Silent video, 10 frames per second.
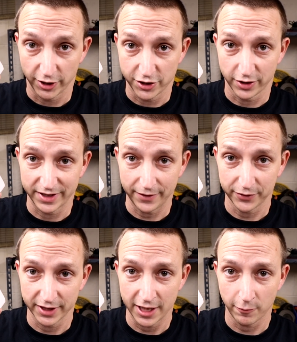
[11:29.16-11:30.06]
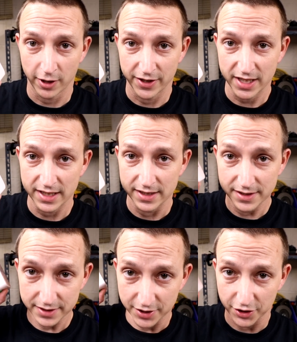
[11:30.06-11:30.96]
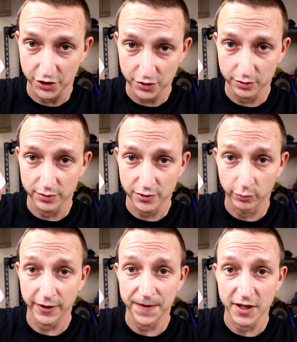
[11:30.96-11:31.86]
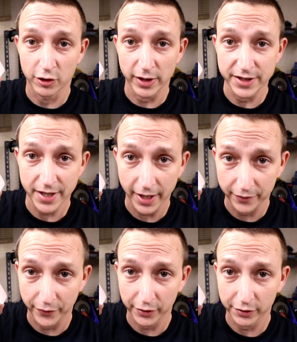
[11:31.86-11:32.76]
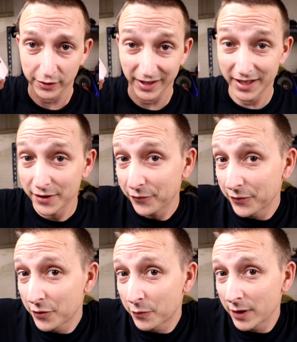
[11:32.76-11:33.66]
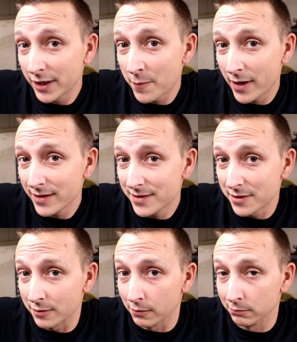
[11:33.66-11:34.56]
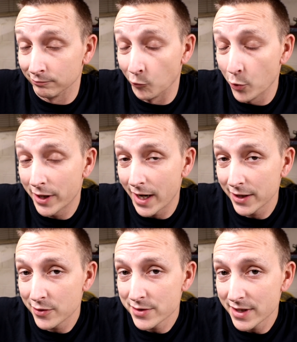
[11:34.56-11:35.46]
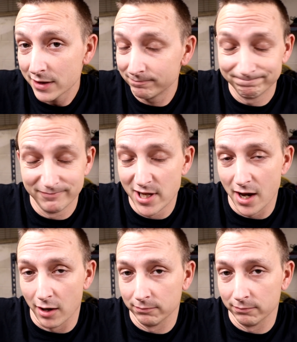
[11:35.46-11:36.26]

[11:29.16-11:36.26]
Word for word: But you could definitely get one of these to use with the grid tie inverter if you really wanted to. Would I use it? No.